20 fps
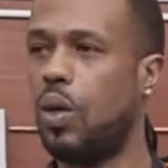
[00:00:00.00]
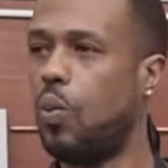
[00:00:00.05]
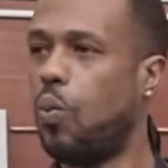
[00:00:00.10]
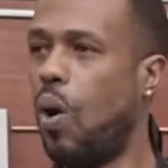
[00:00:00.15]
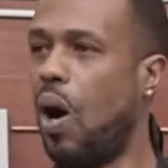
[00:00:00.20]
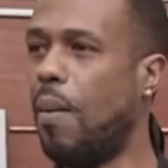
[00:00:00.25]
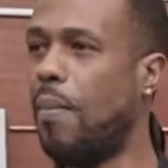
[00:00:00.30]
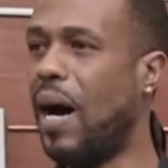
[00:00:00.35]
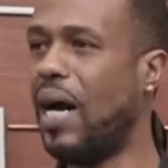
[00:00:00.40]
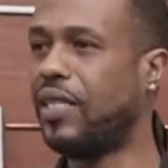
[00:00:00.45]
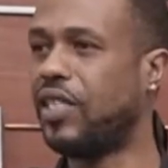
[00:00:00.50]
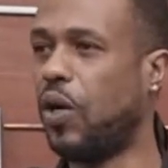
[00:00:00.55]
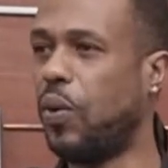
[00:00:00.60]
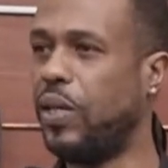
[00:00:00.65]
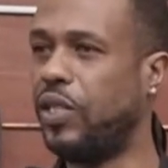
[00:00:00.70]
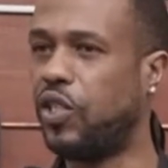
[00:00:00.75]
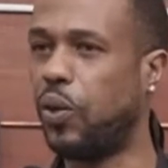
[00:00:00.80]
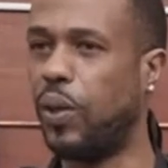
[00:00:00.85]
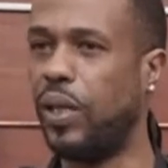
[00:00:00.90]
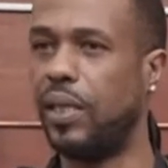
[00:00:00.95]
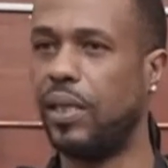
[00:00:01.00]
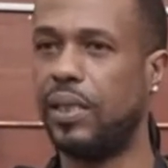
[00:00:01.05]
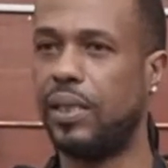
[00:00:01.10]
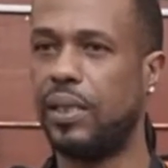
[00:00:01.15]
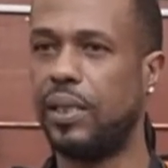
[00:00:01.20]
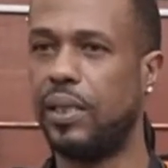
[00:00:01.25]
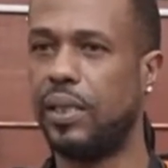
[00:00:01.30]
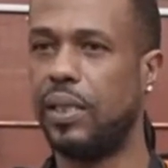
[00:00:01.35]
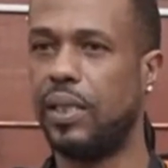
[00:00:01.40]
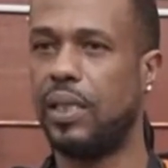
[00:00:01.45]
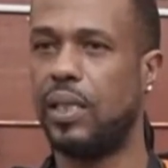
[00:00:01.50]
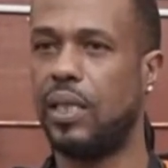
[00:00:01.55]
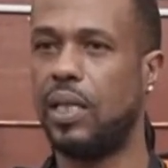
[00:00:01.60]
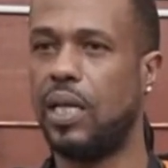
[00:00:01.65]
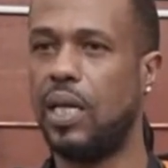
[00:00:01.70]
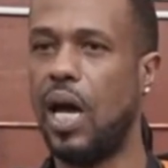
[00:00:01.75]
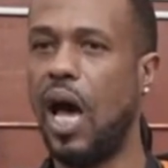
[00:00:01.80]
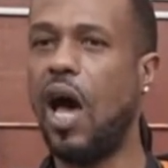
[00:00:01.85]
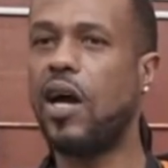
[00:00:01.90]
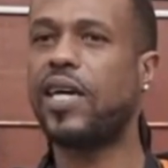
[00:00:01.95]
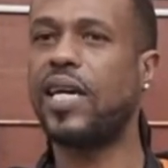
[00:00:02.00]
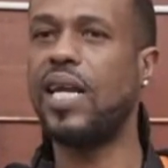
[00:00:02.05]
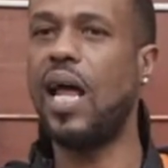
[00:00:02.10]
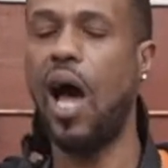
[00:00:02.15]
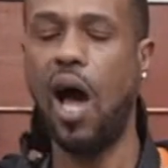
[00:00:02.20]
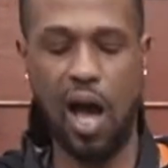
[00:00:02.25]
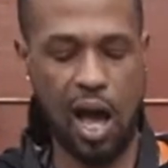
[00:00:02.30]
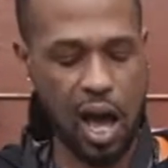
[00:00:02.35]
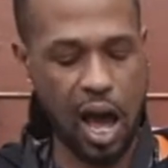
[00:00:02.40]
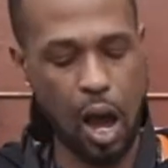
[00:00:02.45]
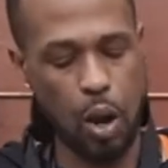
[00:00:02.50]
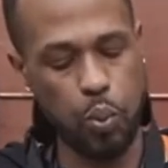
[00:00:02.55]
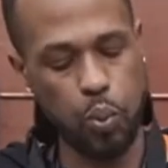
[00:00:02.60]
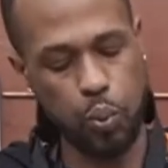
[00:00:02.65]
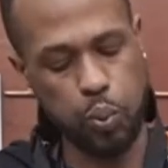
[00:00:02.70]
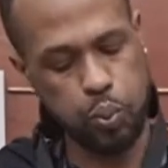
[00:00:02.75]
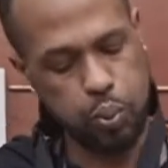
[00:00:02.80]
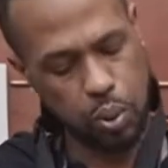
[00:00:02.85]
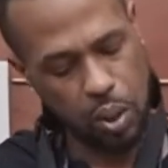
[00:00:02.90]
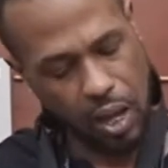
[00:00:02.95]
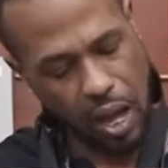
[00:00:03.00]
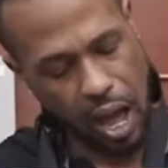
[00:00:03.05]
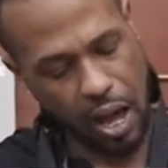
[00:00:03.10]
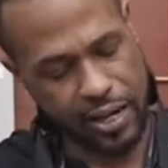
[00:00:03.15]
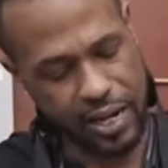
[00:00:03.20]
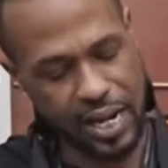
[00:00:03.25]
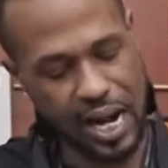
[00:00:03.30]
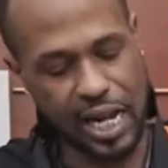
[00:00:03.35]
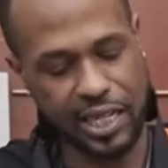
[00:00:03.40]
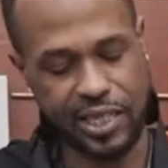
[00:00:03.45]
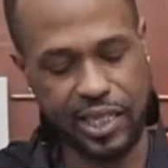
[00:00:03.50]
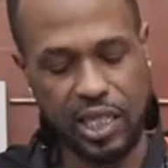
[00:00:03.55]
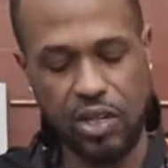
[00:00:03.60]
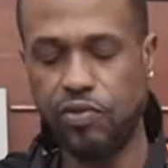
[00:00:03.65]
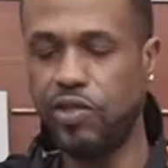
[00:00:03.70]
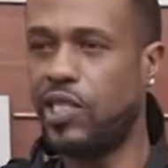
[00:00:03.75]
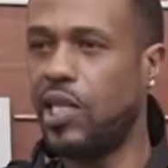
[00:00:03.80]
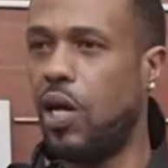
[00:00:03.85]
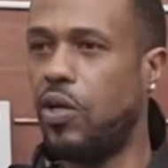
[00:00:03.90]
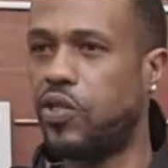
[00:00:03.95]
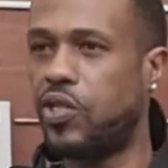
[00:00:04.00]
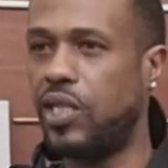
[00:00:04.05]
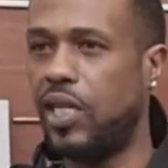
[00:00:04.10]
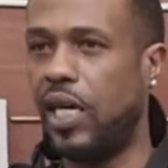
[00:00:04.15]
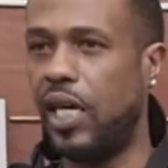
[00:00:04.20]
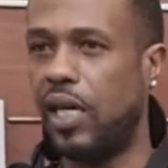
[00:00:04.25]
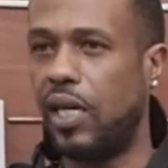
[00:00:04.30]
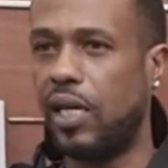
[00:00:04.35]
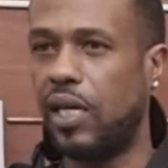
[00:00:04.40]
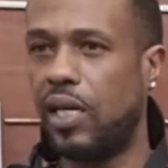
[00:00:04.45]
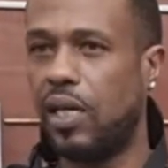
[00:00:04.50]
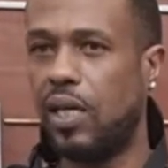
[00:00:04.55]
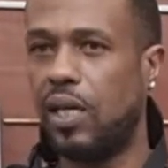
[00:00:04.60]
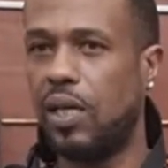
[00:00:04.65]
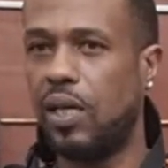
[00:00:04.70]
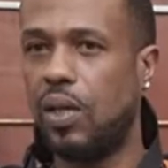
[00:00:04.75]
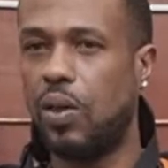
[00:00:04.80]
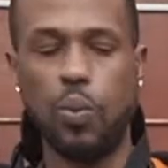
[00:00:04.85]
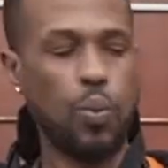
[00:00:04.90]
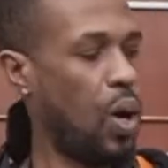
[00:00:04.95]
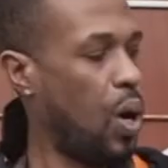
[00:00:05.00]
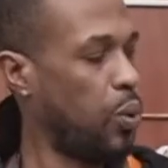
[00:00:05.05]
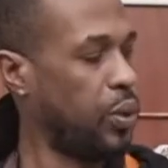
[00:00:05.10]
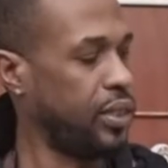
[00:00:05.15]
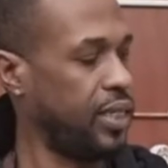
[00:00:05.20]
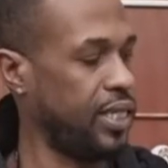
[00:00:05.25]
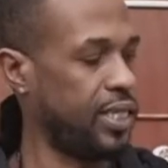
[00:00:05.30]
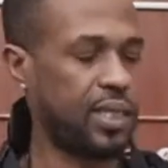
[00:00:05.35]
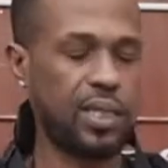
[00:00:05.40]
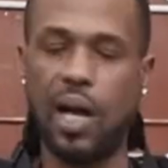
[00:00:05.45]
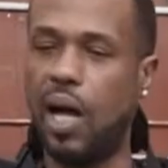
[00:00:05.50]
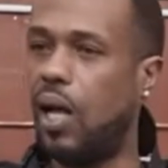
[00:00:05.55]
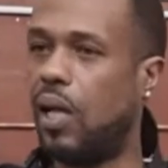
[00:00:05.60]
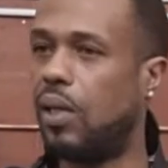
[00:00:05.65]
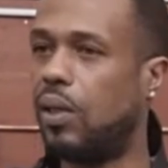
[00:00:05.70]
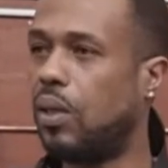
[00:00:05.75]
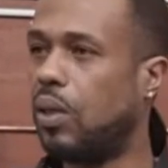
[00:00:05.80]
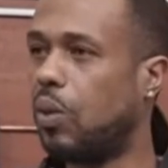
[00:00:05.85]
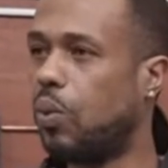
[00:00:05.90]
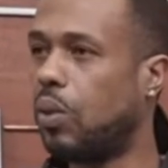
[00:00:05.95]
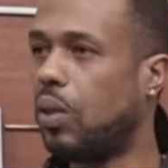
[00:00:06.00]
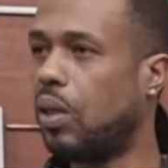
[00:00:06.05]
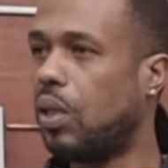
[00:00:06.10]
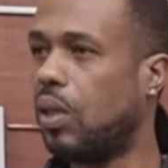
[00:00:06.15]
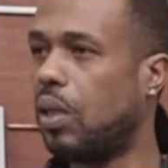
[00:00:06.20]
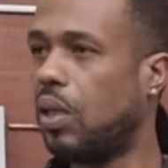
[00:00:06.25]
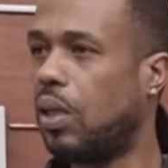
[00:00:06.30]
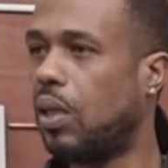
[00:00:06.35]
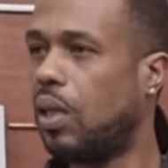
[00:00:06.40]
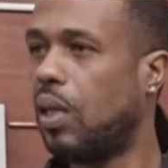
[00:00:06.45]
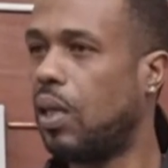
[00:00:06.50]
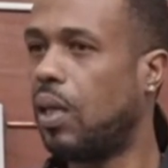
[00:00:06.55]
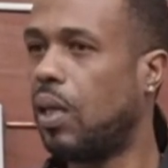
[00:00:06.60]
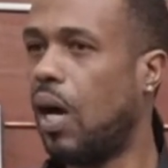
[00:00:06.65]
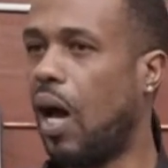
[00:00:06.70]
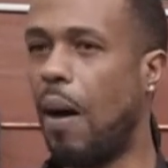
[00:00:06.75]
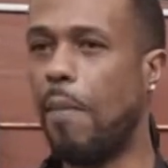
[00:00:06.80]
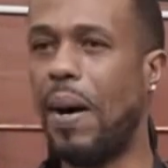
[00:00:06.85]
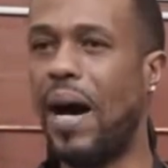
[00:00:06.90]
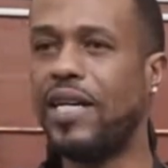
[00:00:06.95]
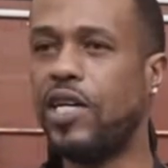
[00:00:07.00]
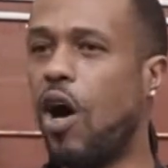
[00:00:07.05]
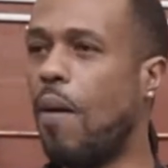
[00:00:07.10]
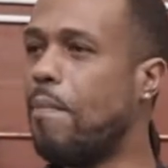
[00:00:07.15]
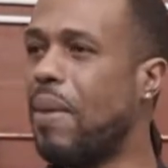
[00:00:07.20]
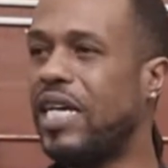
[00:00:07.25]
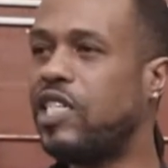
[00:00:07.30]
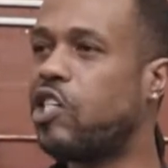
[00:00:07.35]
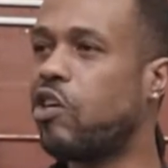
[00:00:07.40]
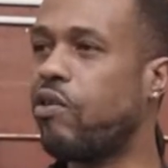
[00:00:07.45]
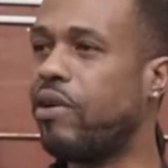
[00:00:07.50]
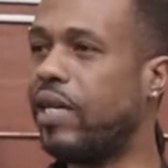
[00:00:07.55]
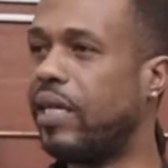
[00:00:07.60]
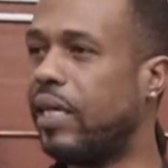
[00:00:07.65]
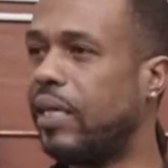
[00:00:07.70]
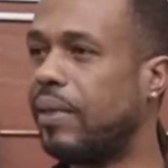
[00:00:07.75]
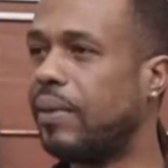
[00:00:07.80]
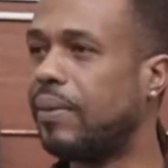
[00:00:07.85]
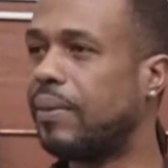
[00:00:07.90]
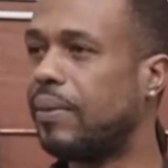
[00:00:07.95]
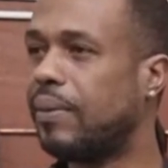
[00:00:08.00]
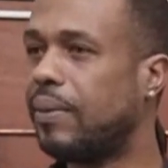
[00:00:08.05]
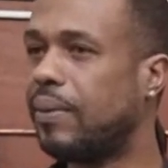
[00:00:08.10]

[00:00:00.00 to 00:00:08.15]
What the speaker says: What am I doing to it? How can I see the results in here? What would this call? Am I not measuring it?